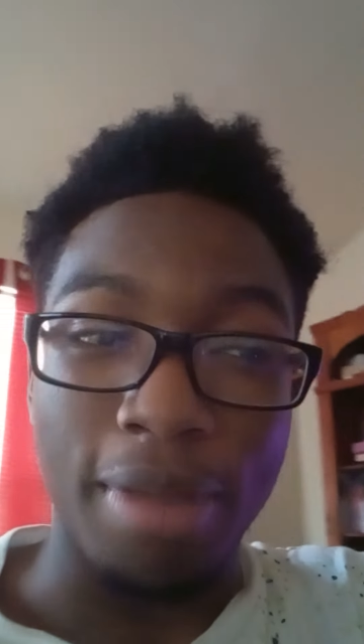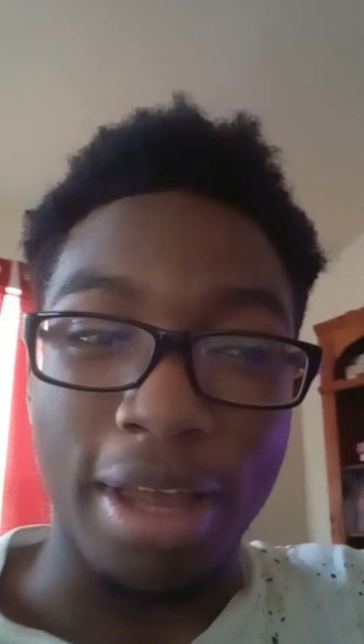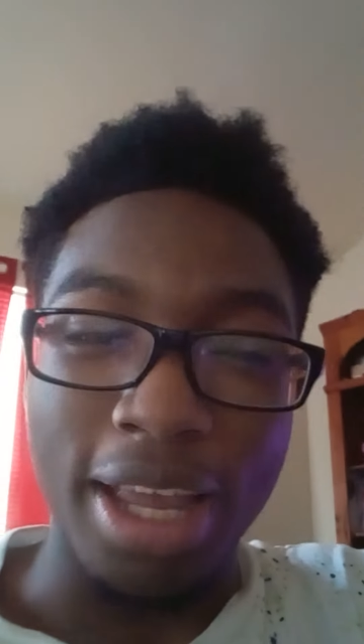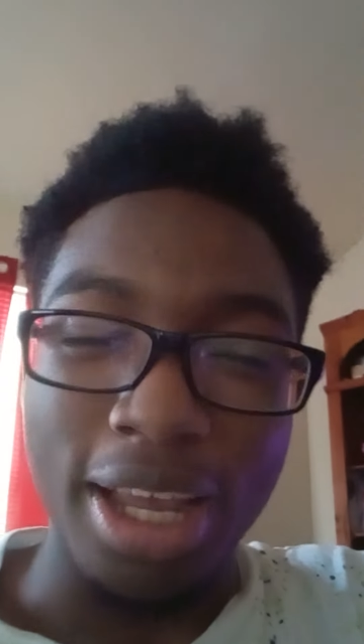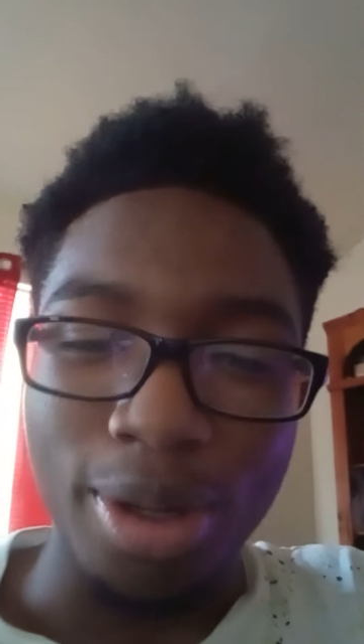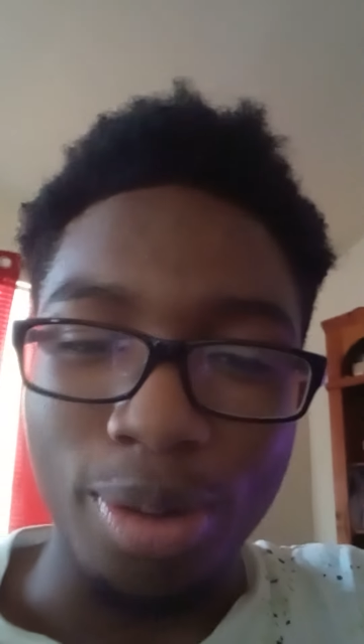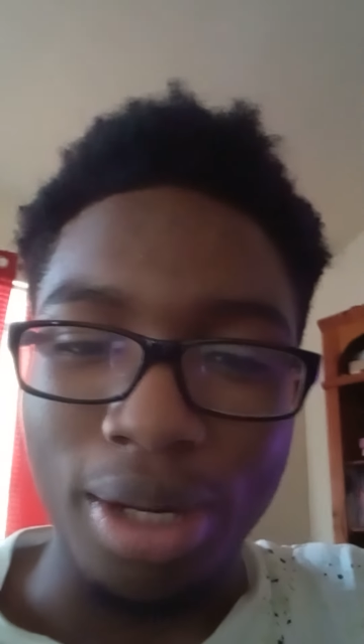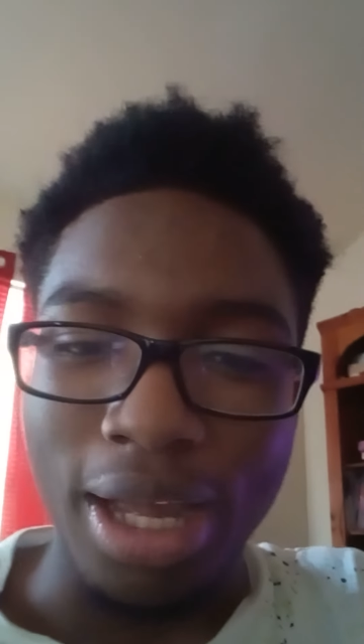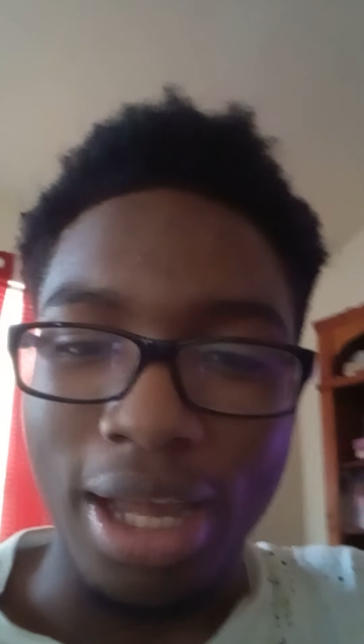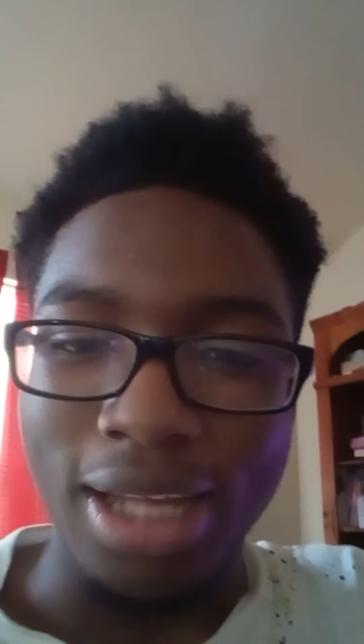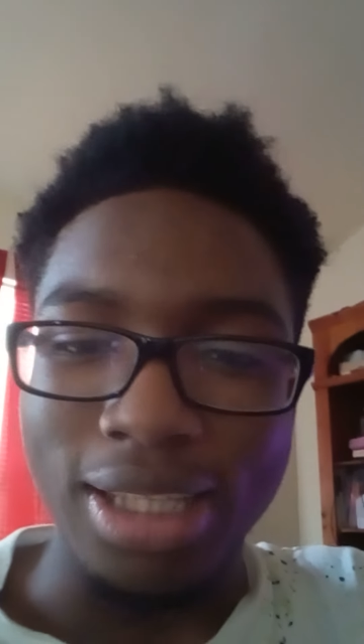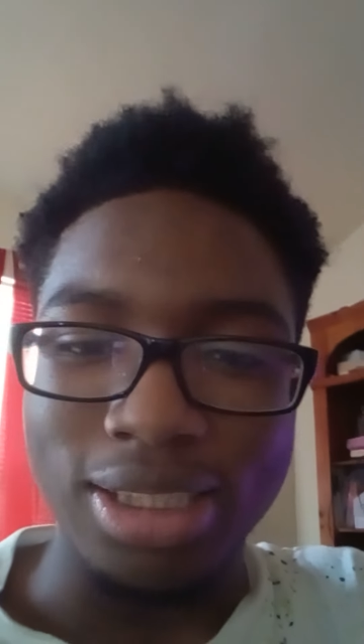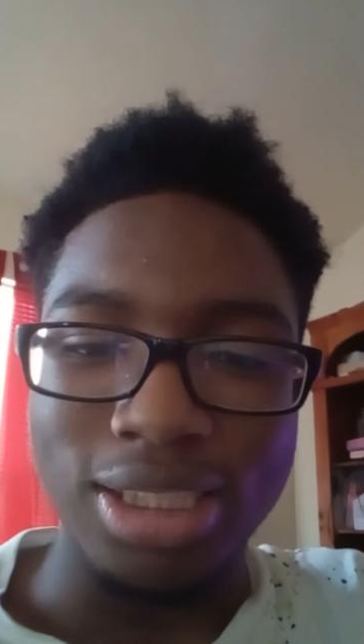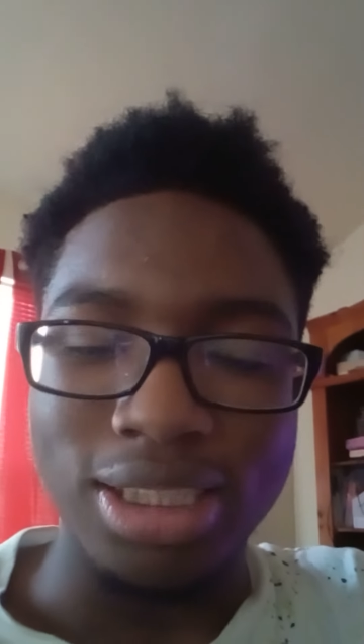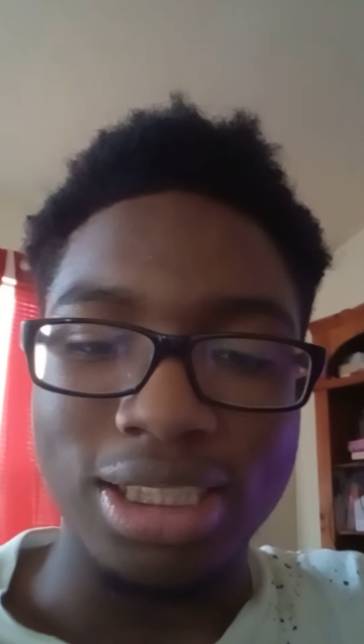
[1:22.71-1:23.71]
angry
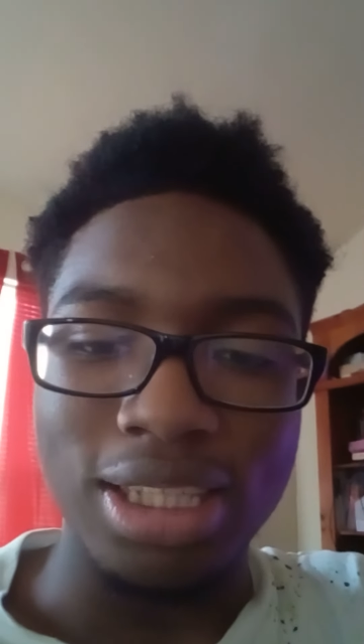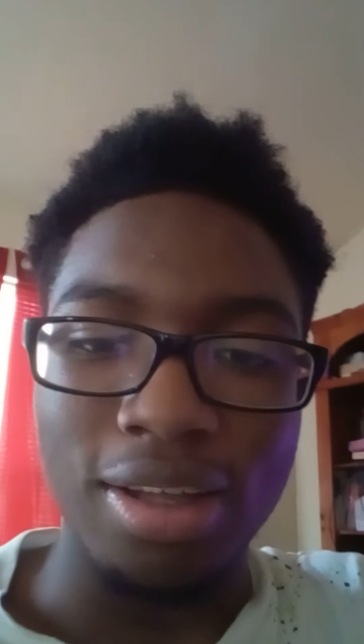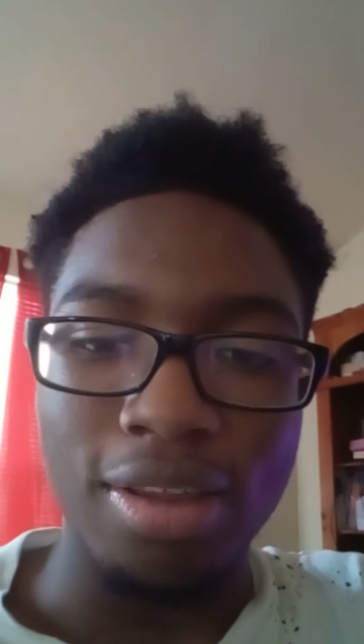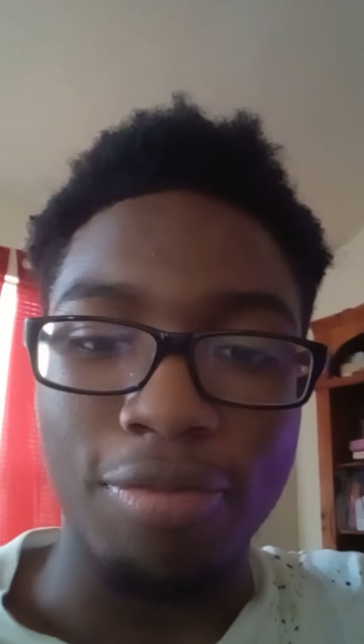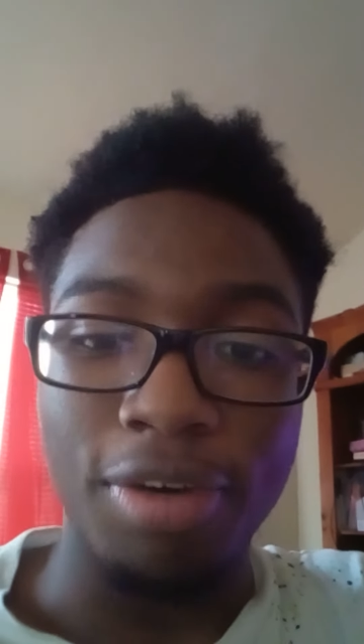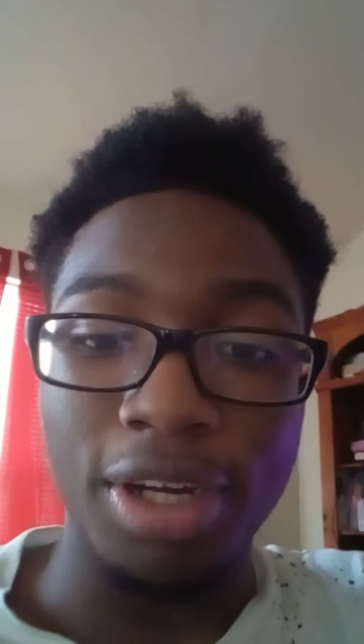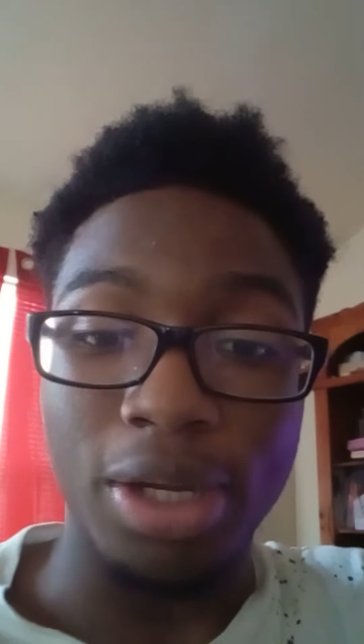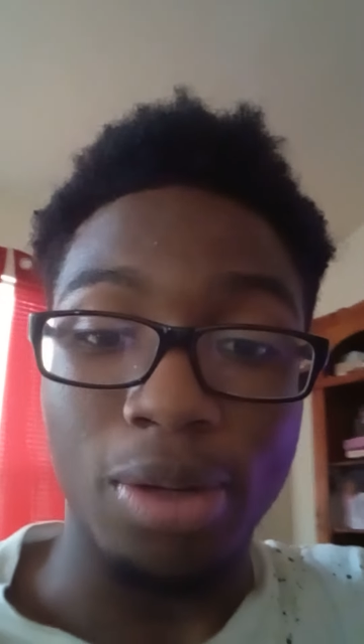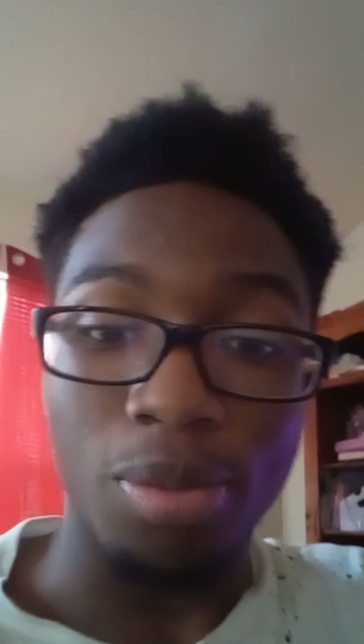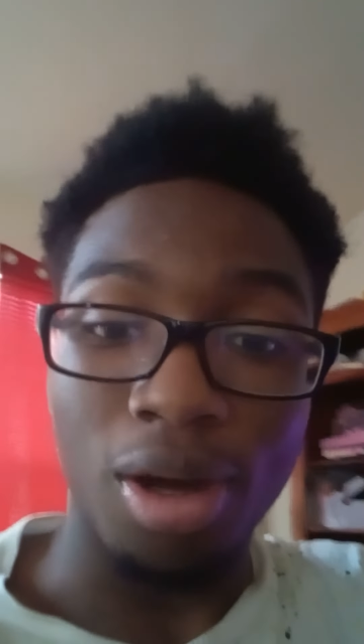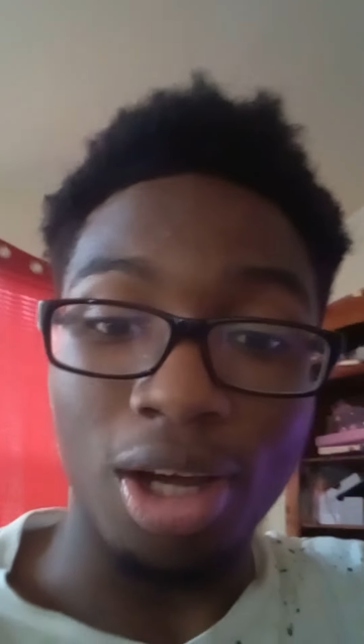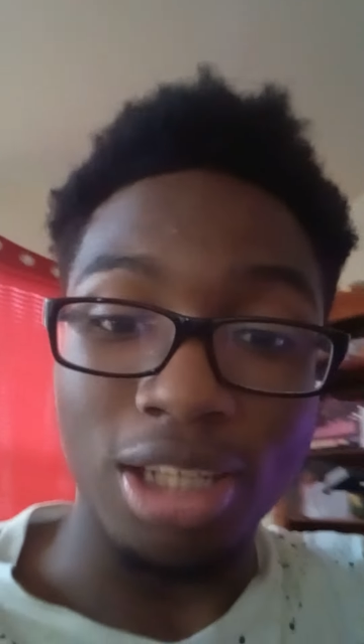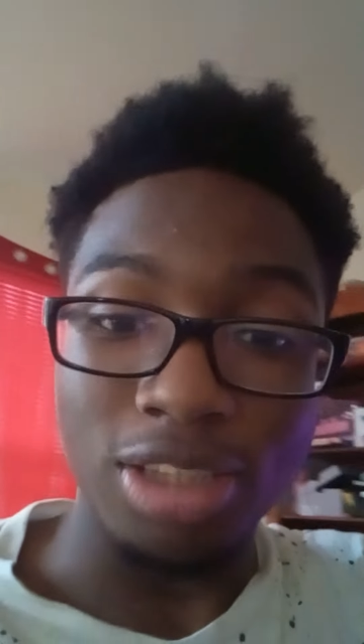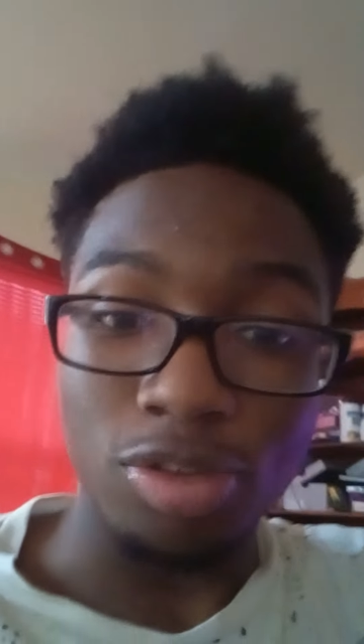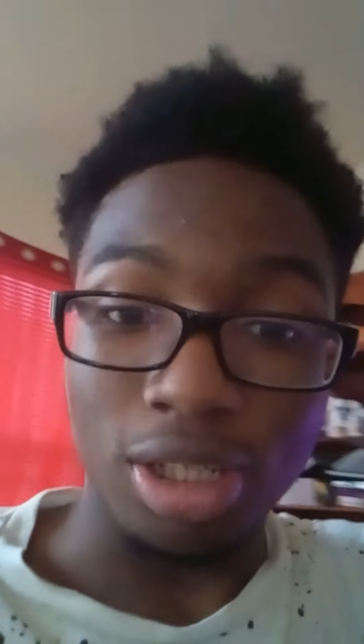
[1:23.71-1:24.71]
at Seth freaking Rollins